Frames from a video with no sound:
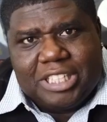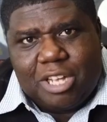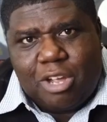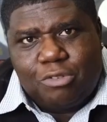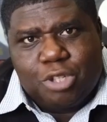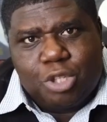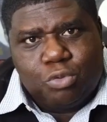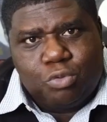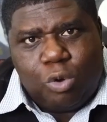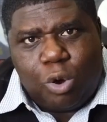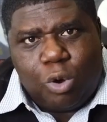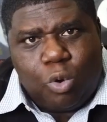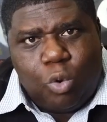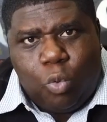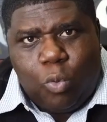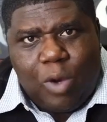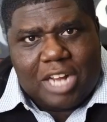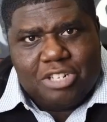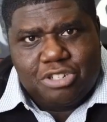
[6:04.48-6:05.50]
ourselves the
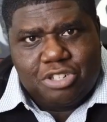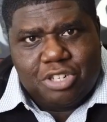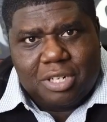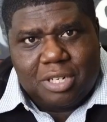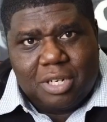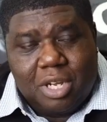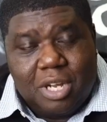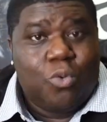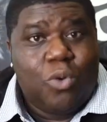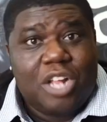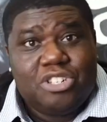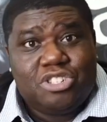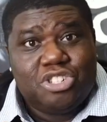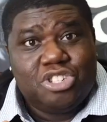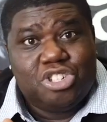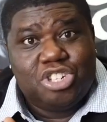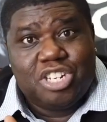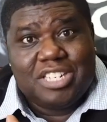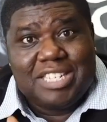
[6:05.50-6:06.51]
wrong question. The
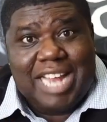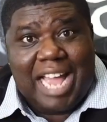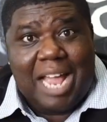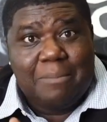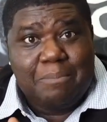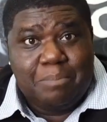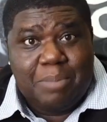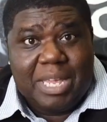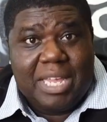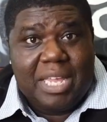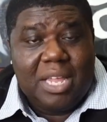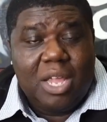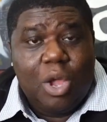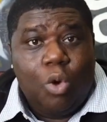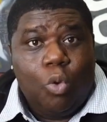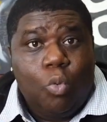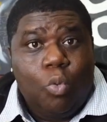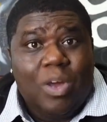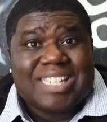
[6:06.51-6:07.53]
question should not
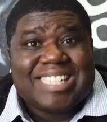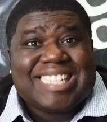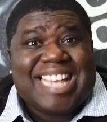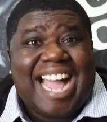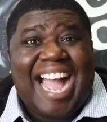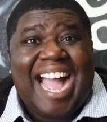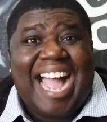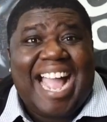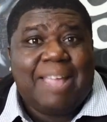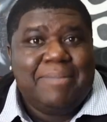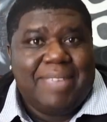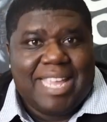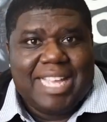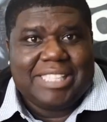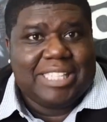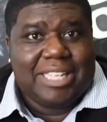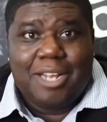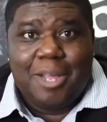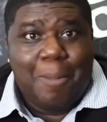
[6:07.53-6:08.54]
be, what time
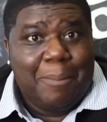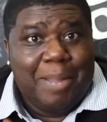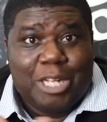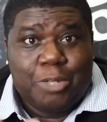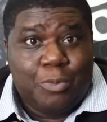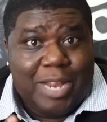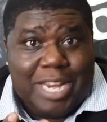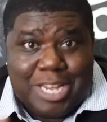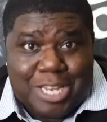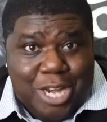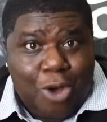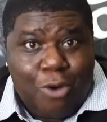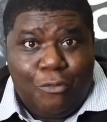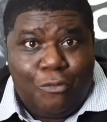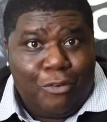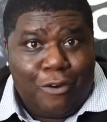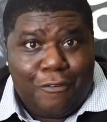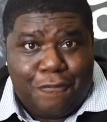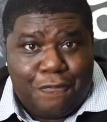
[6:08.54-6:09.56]
is it? Because we
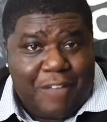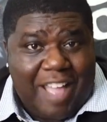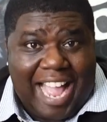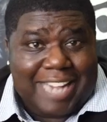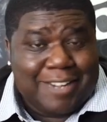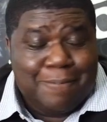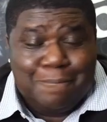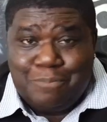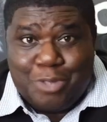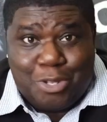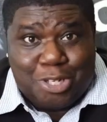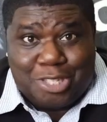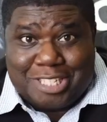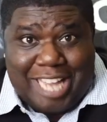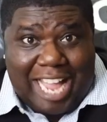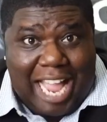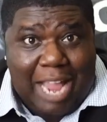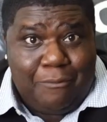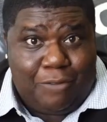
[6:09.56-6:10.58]
know for a fact
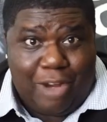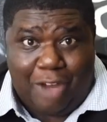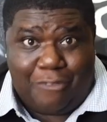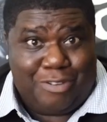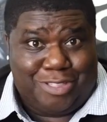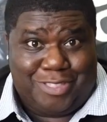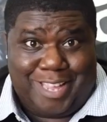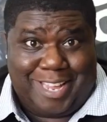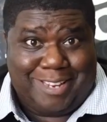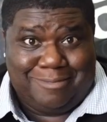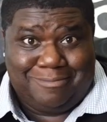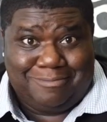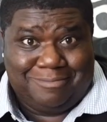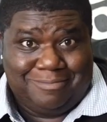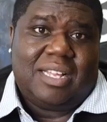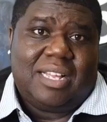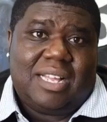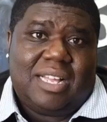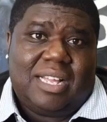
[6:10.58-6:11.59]
there's a time for everything.
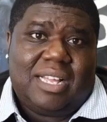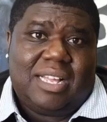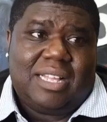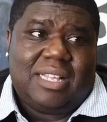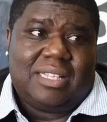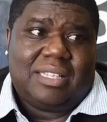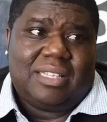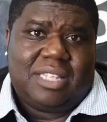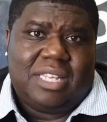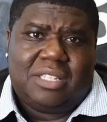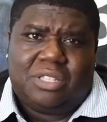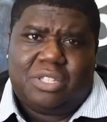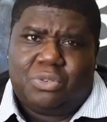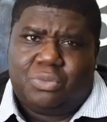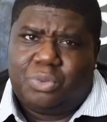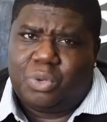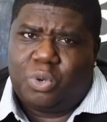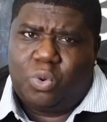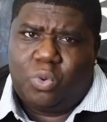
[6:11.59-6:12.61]
I think
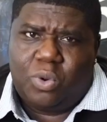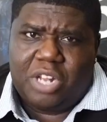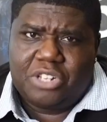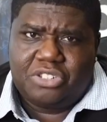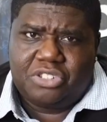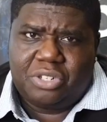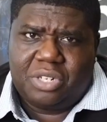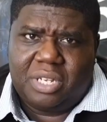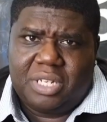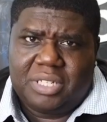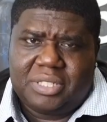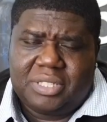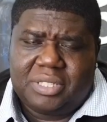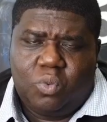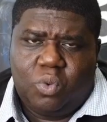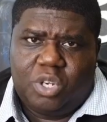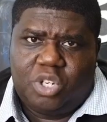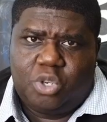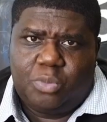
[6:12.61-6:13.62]
the real question is,
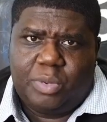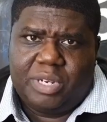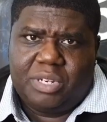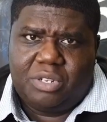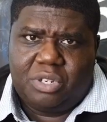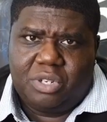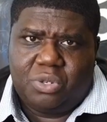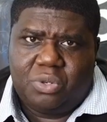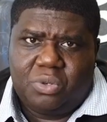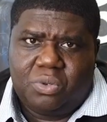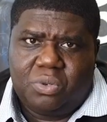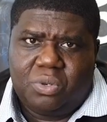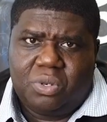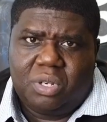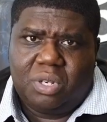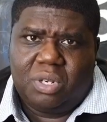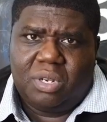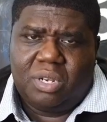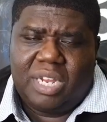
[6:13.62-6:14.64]
what do we do
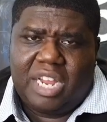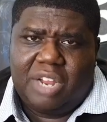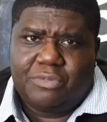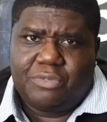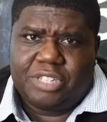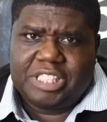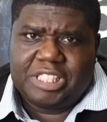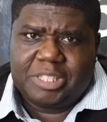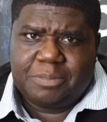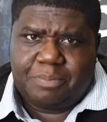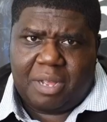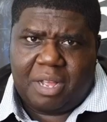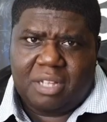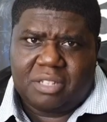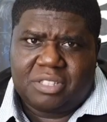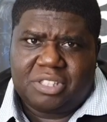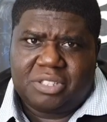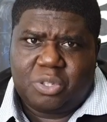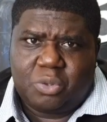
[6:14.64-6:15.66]
in
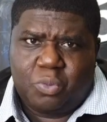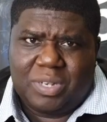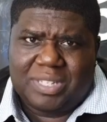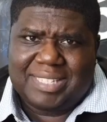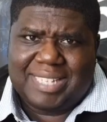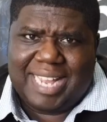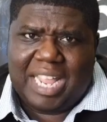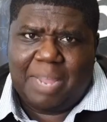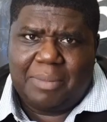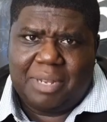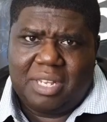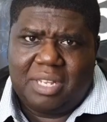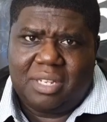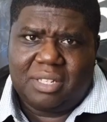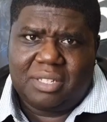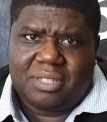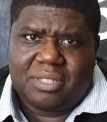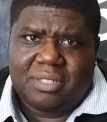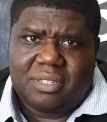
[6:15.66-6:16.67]
response to what time it
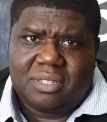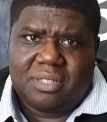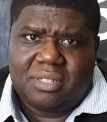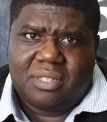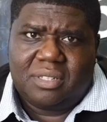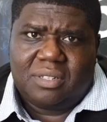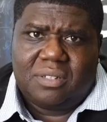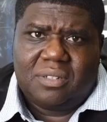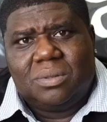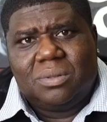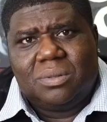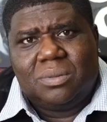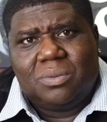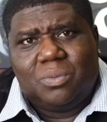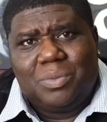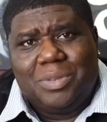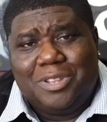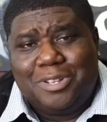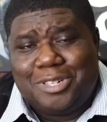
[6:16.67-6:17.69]
is?
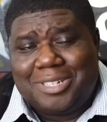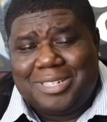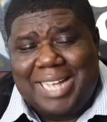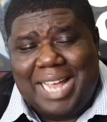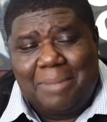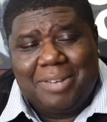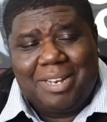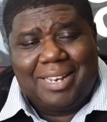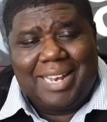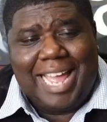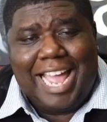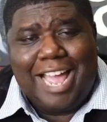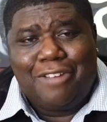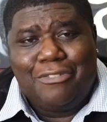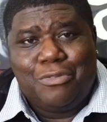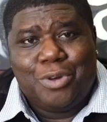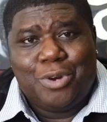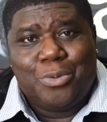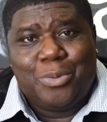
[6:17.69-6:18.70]
When there's a time to
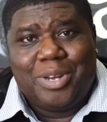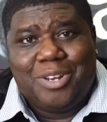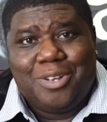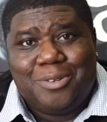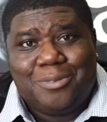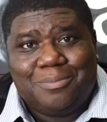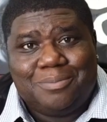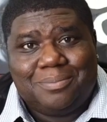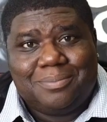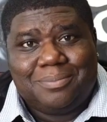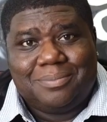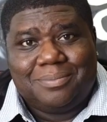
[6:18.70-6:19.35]
laugh, what do we do?